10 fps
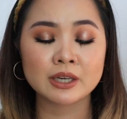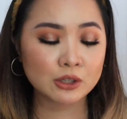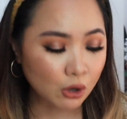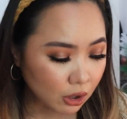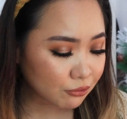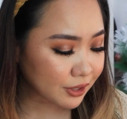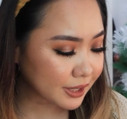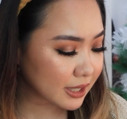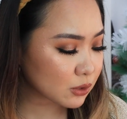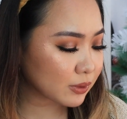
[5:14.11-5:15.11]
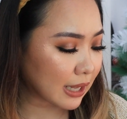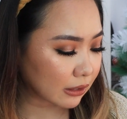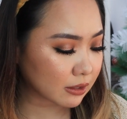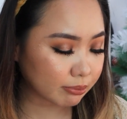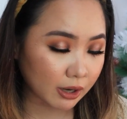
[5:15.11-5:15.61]
In all fairness,
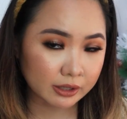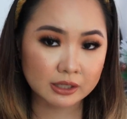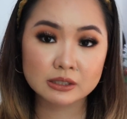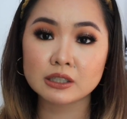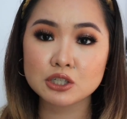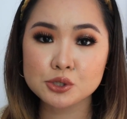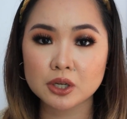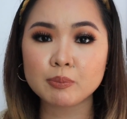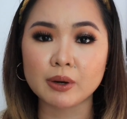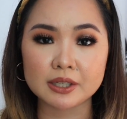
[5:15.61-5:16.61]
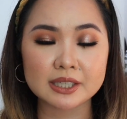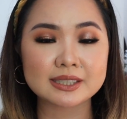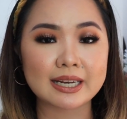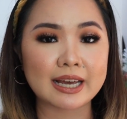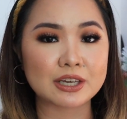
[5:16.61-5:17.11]
without the products, the additional products
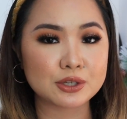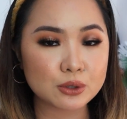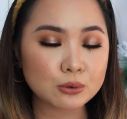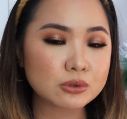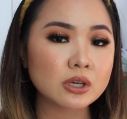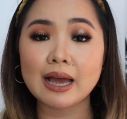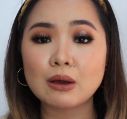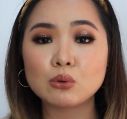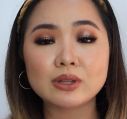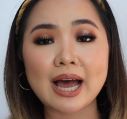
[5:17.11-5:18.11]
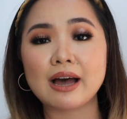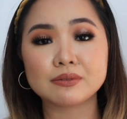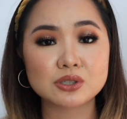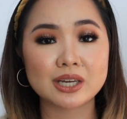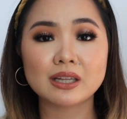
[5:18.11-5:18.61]
that I use, I would have
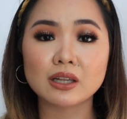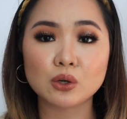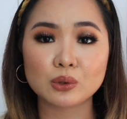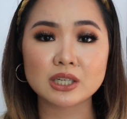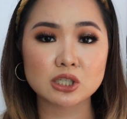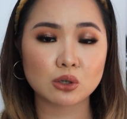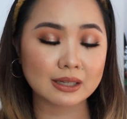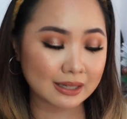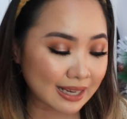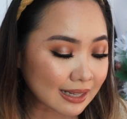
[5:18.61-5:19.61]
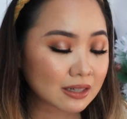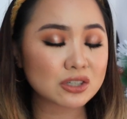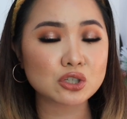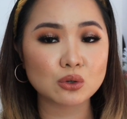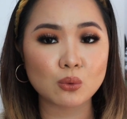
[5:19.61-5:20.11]
to say that the kit
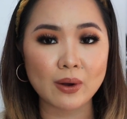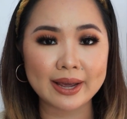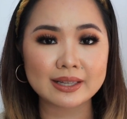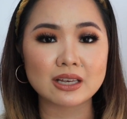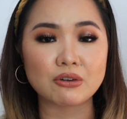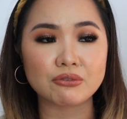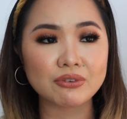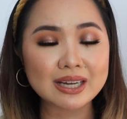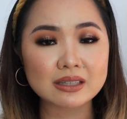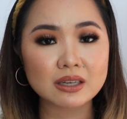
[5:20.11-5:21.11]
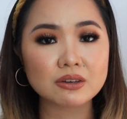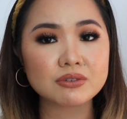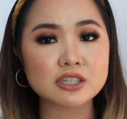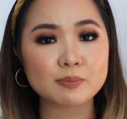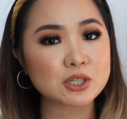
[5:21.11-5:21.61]
is quite effective,
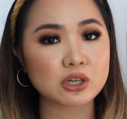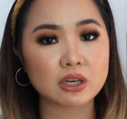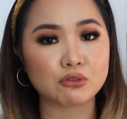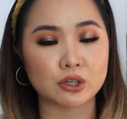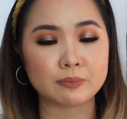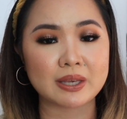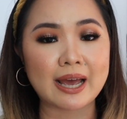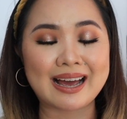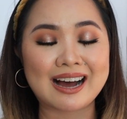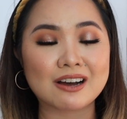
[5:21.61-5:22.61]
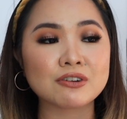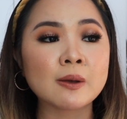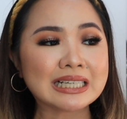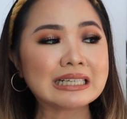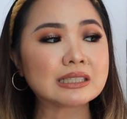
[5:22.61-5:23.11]
especially for me. I have
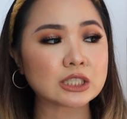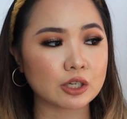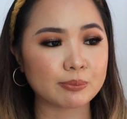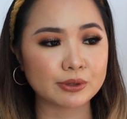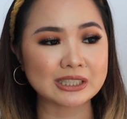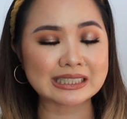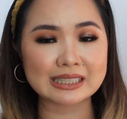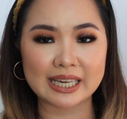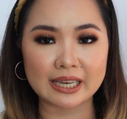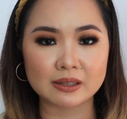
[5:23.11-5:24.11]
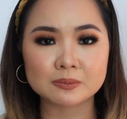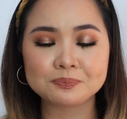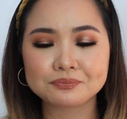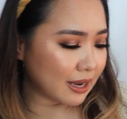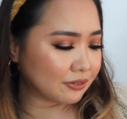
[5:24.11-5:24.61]
really stubborn skin.
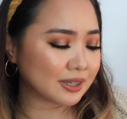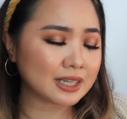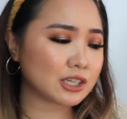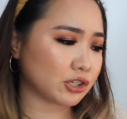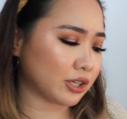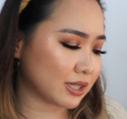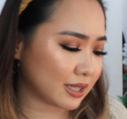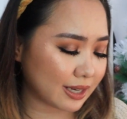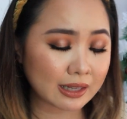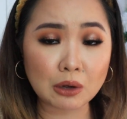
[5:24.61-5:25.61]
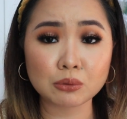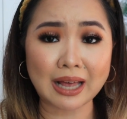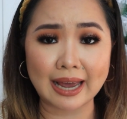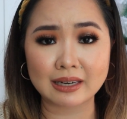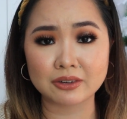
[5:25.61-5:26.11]
I really enjoy this kit. I would
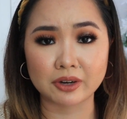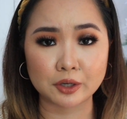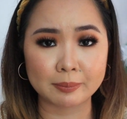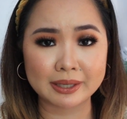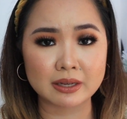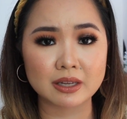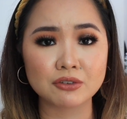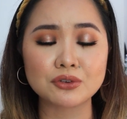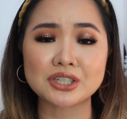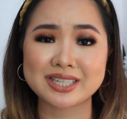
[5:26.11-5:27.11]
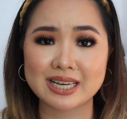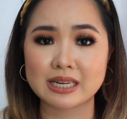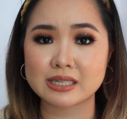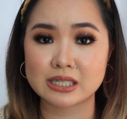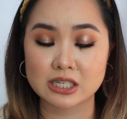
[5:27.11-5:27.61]
highly recommend it if your skin
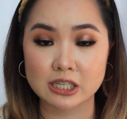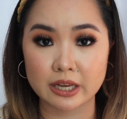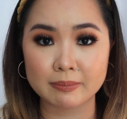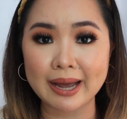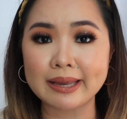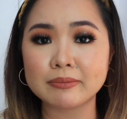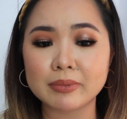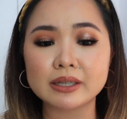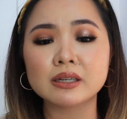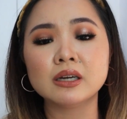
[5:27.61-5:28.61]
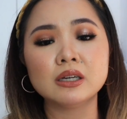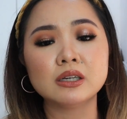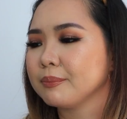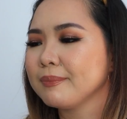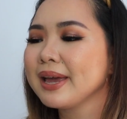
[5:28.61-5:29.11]
is just like mine, but
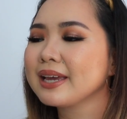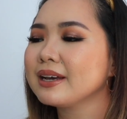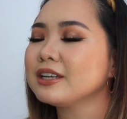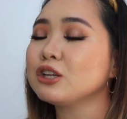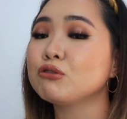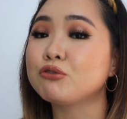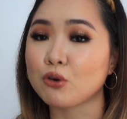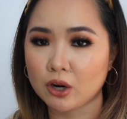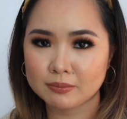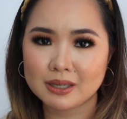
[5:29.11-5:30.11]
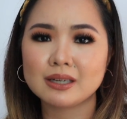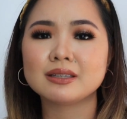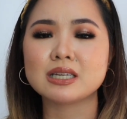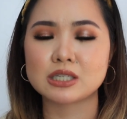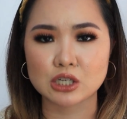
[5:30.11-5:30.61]
make an informed
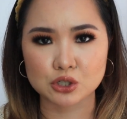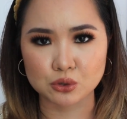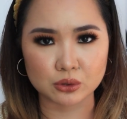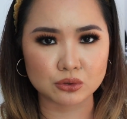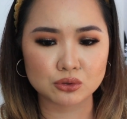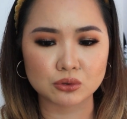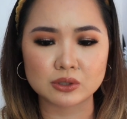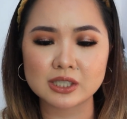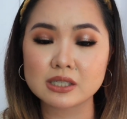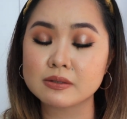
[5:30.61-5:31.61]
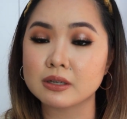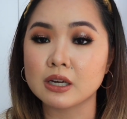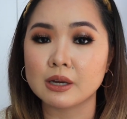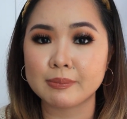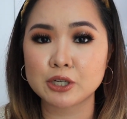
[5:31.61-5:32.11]
decision. So just
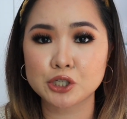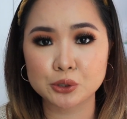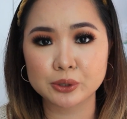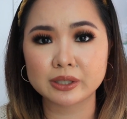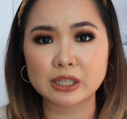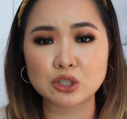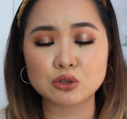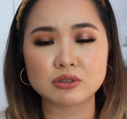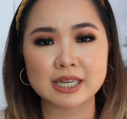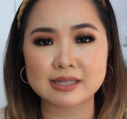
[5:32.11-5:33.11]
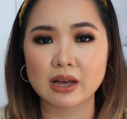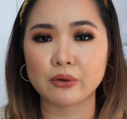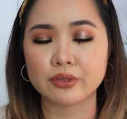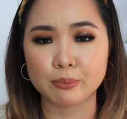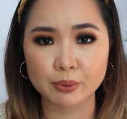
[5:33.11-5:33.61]
make sure that you test
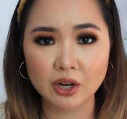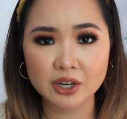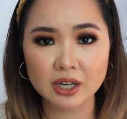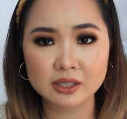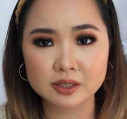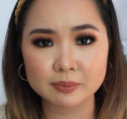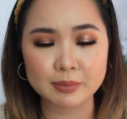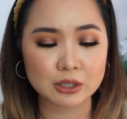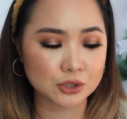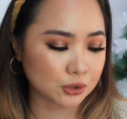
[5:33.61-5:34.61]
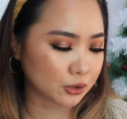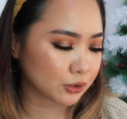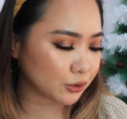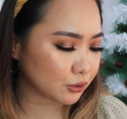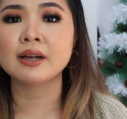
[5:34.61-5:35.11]
out the products. Make sure
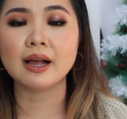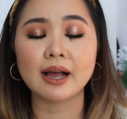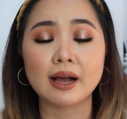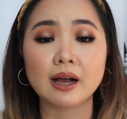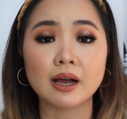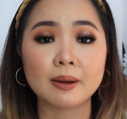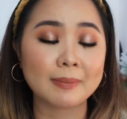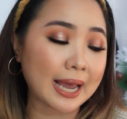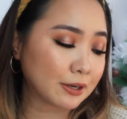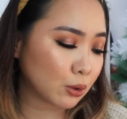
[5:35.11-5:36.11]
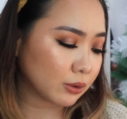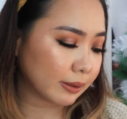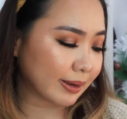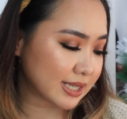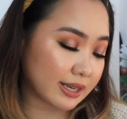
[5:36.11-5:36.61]
you I know
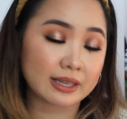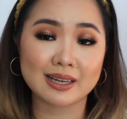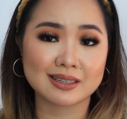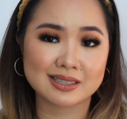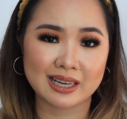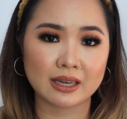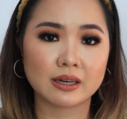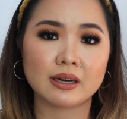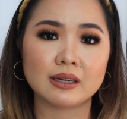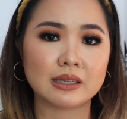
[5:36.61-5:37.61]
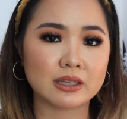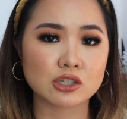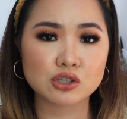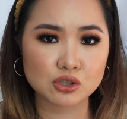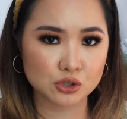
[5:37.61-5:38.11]
that my skin can take
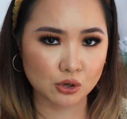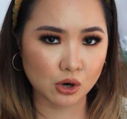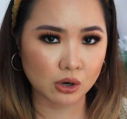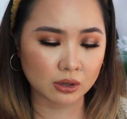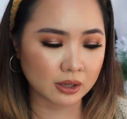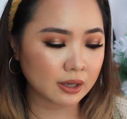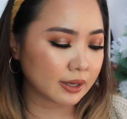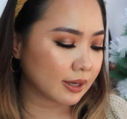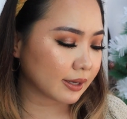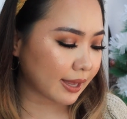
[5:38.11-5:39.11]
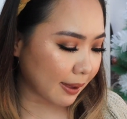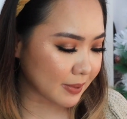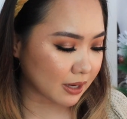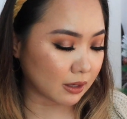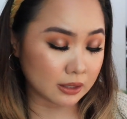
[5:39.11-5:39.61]
this strong
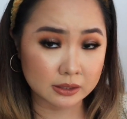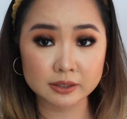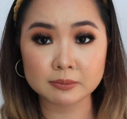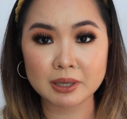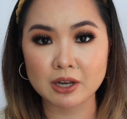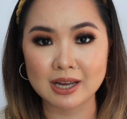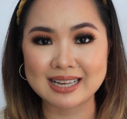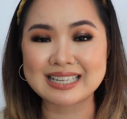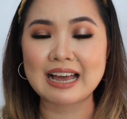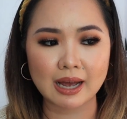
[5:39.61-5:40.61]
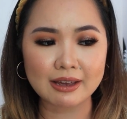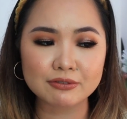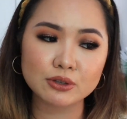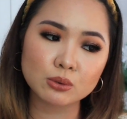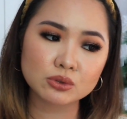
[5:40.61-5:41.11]
chemicals because
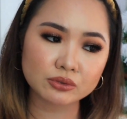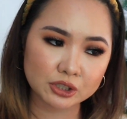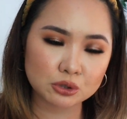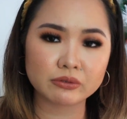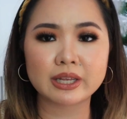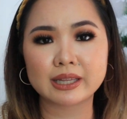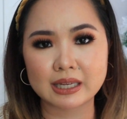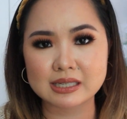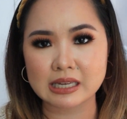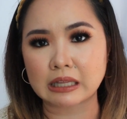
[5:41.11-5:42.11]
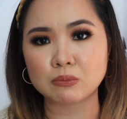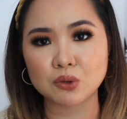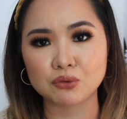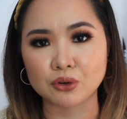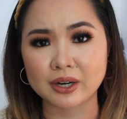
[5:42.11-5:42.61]
I've used rejuvenating set
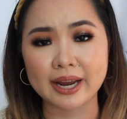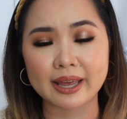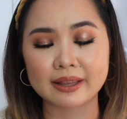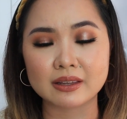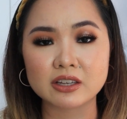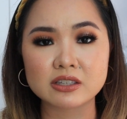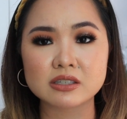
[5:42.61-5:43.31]
before, and